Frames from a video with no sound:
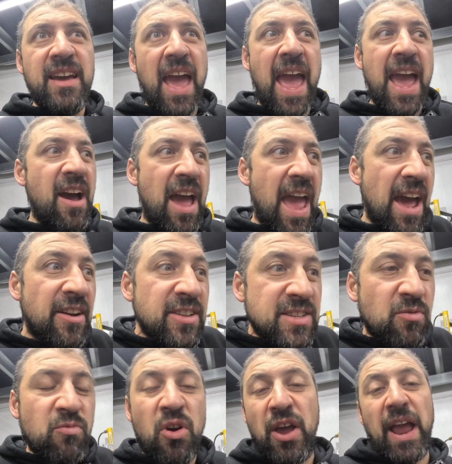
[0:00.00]
How does
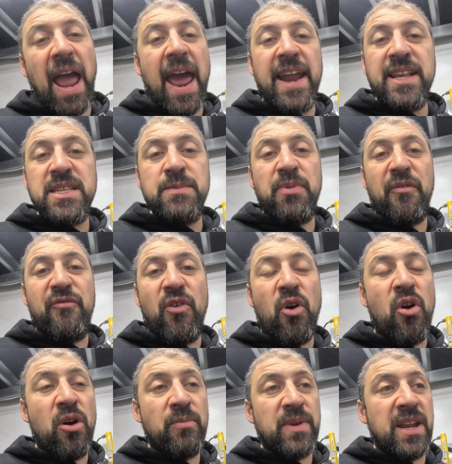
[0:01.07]
it work? How does it
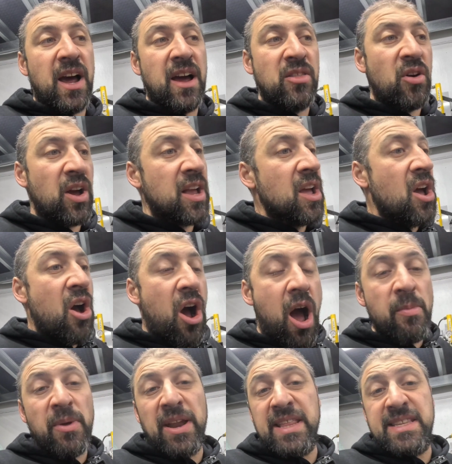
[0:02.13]
perform? You know, like,
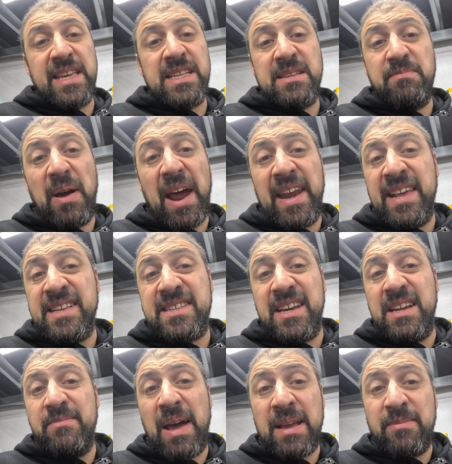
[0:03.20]
I'm not anticipating it's
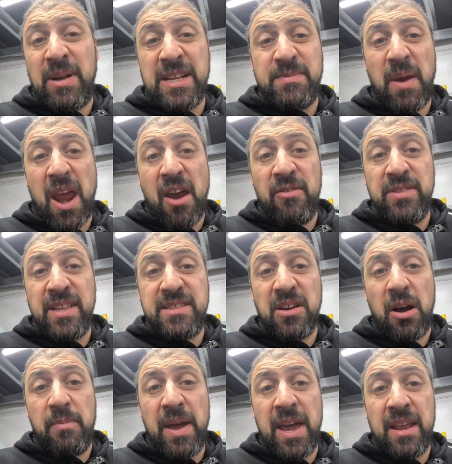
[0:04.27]
going to make much power on the
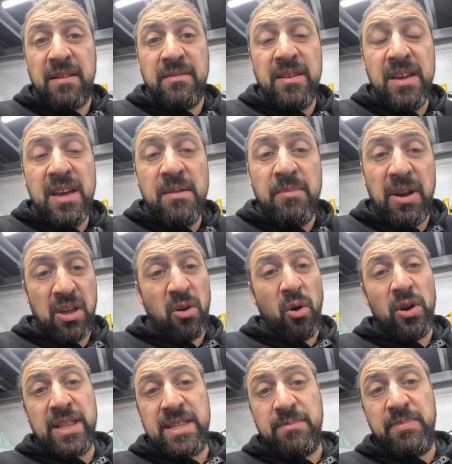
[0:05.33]
top end, but
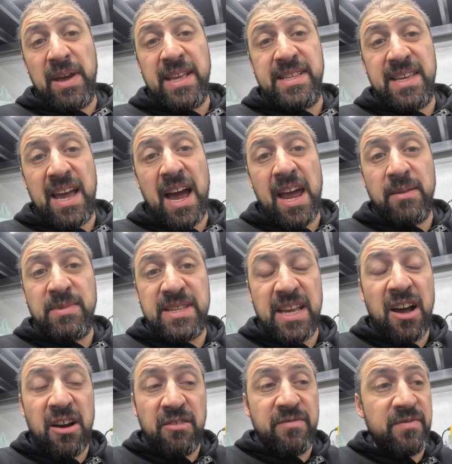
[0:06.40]
according to BTR
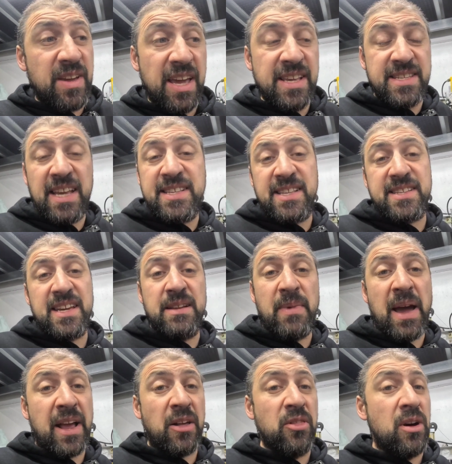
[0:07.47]
himself, he says it's going to
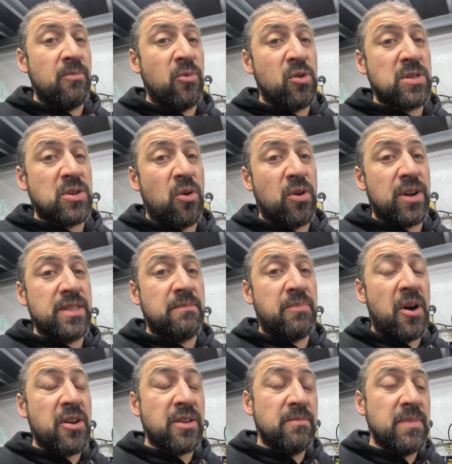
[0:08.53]
make a lot more torque in the
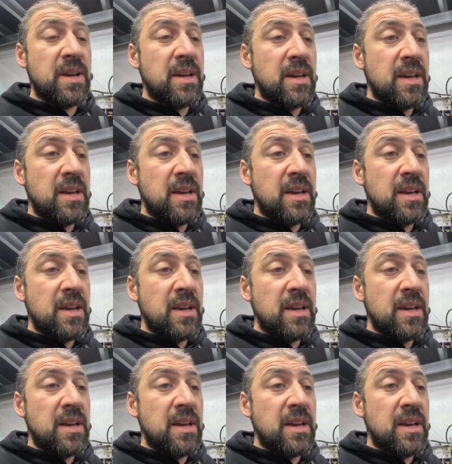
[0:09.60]
bottom.